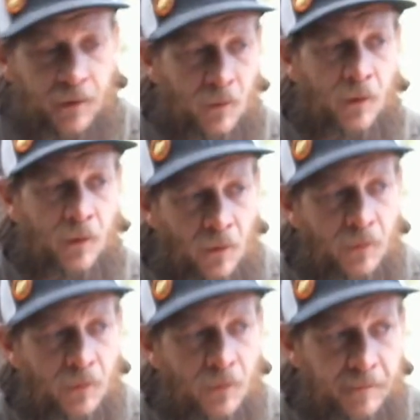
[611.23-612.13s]
or
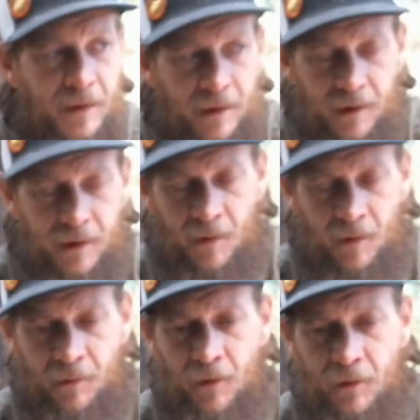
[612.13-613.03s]
only being a
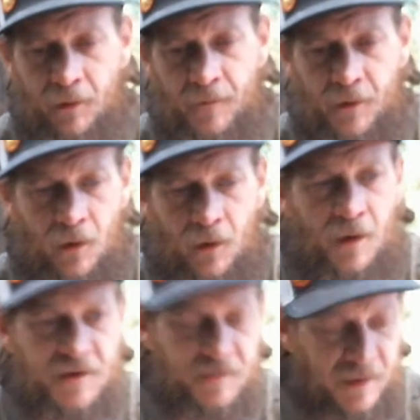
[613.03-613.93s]
part of the
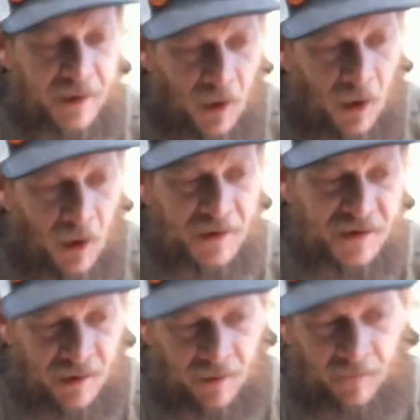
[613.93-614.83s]
cause
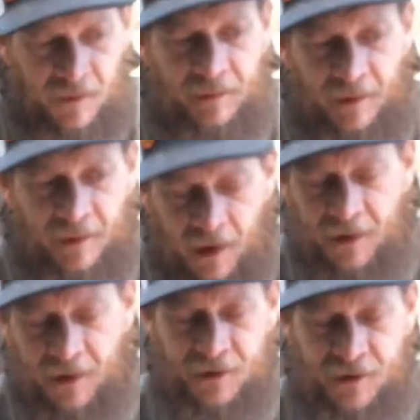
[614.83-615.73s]
because of the
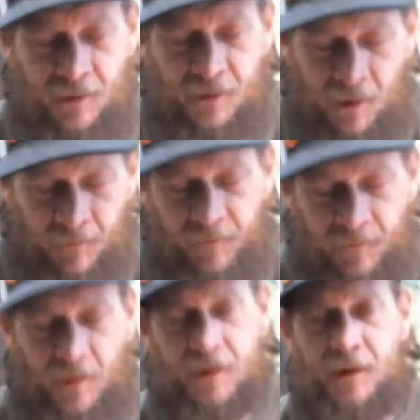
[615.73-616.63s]
potential of
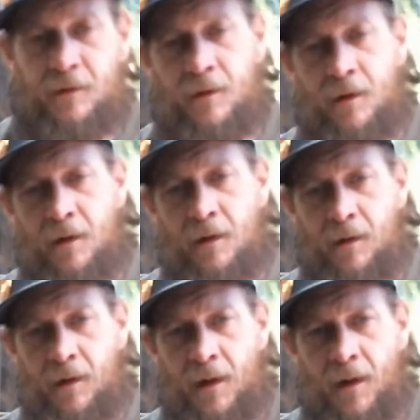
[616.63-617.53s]
fucking.
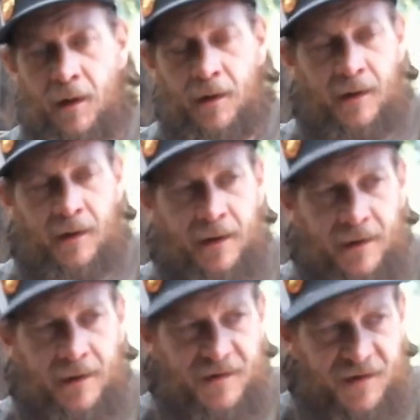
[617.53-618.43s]
And
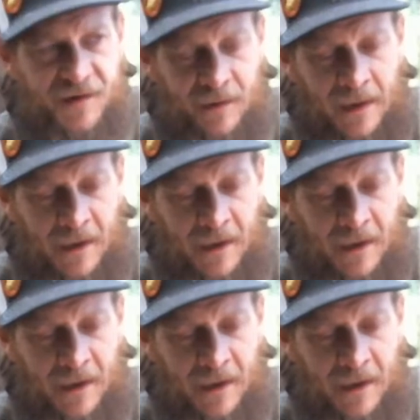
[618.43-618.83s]
it's